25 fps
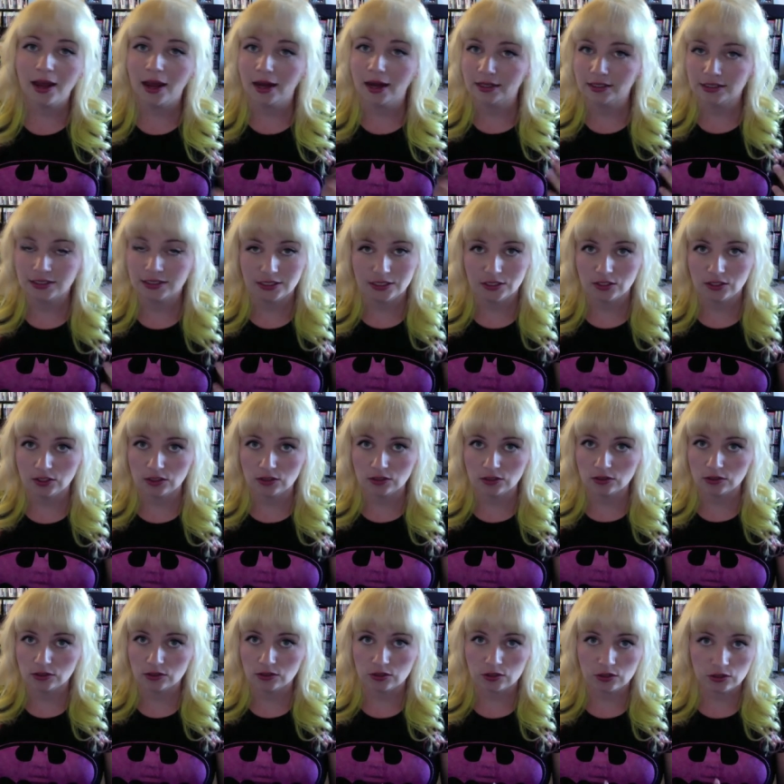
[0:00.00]
and it's
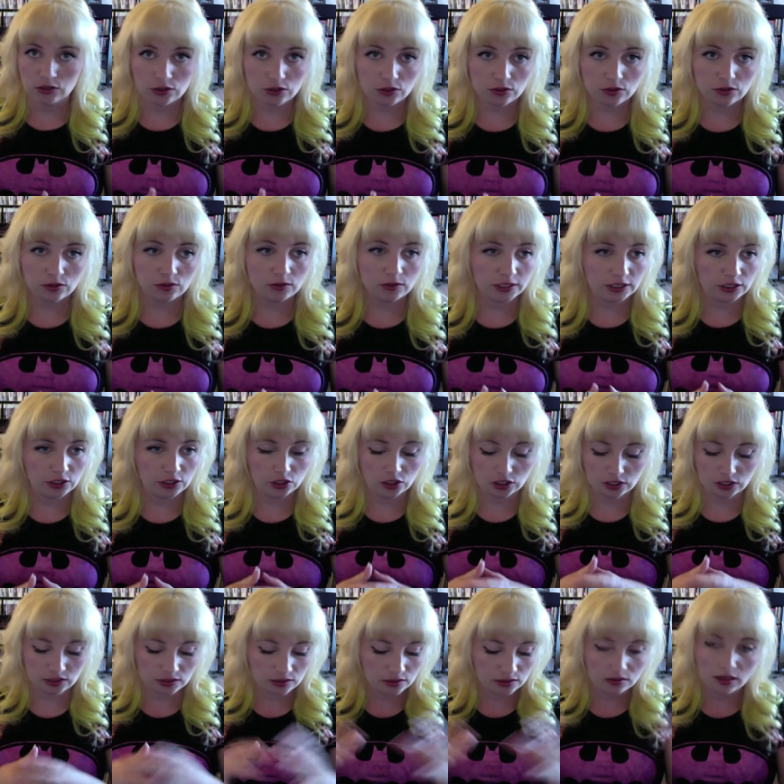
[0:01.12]
easier to do and
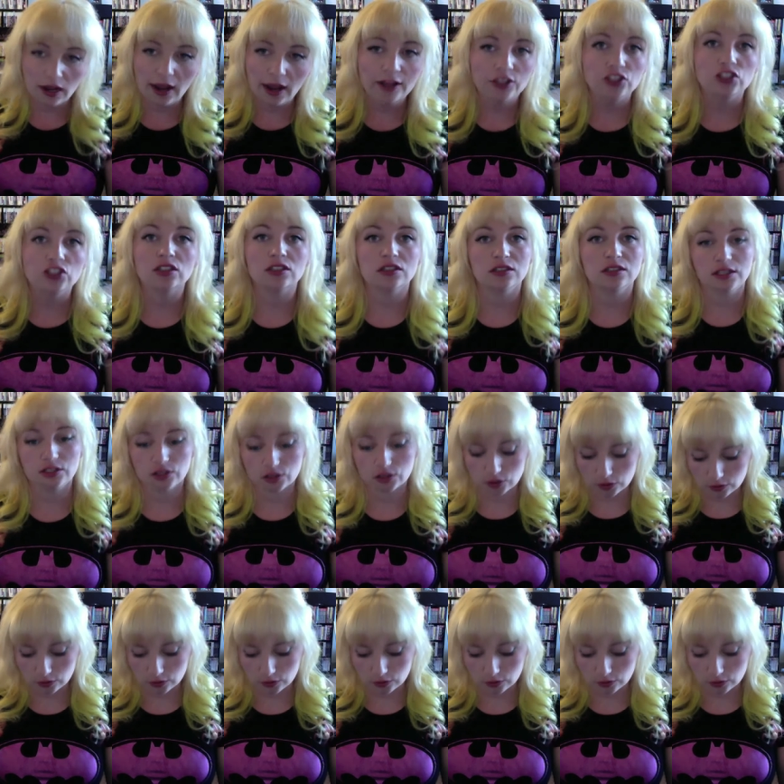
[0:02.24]
just it's just nicer